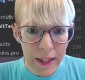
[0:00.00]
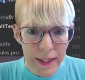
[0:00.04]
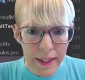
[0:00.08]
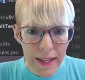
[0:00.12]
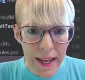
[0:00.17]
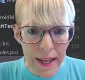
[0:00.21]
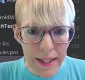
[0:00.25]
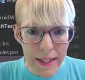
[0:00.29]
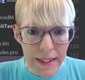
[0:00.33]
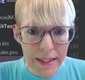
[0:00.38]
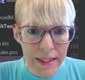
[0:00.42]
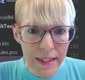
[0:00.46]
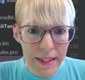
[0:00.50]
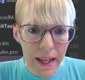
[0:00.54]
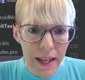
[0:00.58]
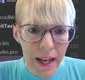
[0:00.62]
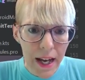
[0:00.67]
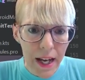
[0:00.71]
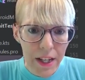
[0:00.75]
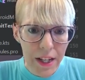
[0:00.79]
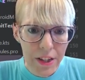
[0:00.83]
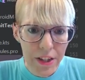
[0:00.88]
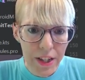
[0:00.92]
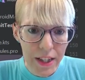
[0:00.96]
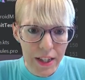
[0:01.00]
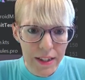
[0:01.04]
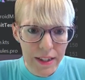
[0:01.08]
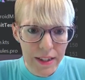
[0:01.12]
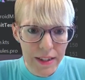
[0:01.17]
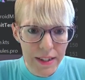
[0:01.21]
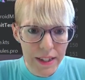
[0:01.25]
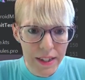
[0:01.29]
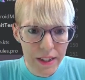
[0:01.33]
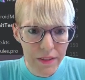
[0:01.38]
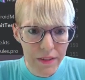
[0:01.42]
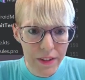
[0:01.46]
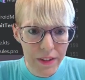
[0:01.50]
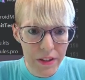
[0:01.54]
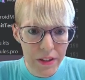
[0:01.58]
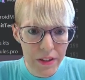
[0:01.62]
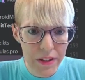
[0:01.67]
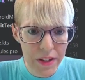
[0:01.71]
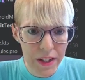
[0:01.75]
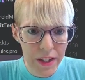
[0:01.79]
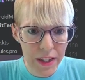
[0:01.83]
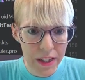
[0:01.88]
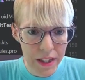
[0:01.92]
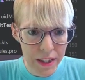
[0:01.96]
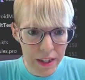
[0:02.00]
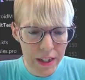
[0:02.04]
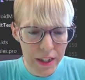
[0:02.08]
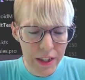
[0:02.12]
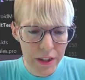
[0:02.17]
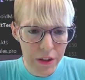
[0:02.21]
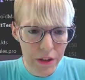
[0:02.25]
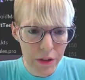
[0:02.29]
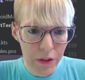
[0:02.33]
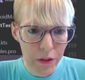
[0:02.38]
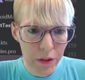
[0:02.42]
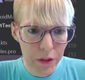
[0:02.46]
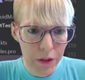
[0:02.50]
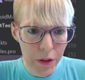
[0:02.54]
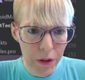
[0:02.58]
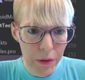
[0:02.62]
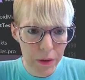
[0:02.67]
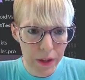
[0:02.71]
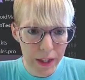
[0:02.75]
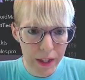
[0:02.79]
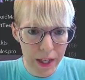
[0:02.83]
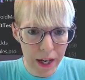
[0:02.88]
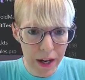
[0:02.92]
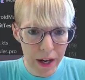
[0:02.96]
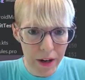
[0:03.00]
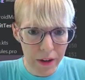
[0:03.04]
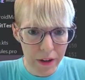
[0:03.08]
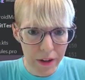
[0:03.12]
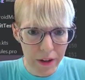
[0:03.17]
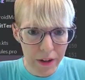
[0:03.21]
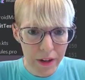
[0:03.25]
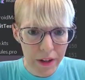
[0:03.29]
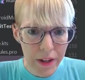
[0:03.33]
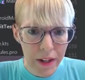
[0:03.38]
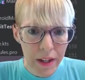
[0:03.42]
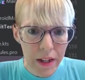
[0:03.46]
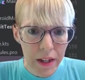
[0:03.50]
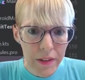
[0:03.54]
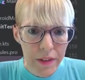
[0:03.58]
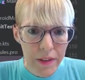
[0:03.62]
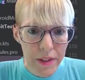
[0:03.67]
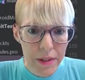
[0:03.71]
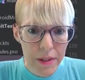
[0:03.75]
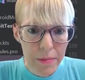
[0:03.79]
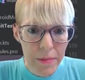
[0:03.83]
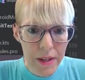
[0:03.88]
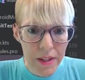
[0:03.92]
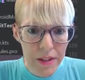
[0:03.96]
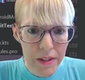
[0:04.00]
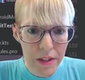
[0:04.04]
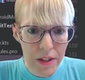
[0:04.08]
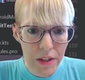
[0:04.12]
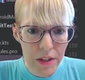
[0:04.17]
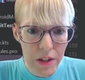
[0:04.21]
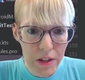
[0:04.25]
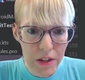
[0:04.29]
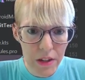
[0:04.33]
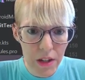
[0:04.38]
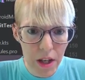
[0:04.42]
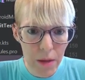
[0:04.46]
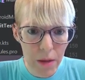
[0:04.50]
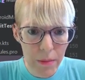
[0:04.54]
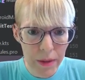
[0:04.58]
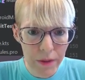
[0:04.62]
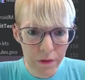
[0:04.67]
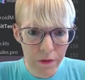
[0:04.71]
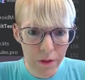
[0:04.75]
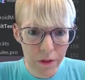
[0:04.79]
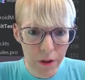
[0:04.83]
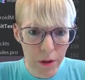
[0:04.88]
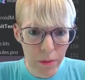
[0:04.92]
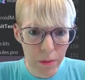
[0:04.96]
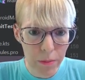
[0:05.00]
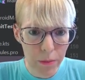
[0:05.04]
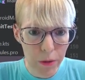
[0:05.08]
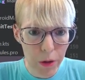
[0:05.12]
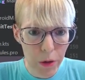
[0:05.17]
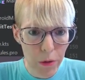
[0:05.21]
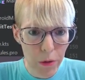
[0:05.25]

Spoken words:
Next, I check to see if there's an initial loading error. This message is coming from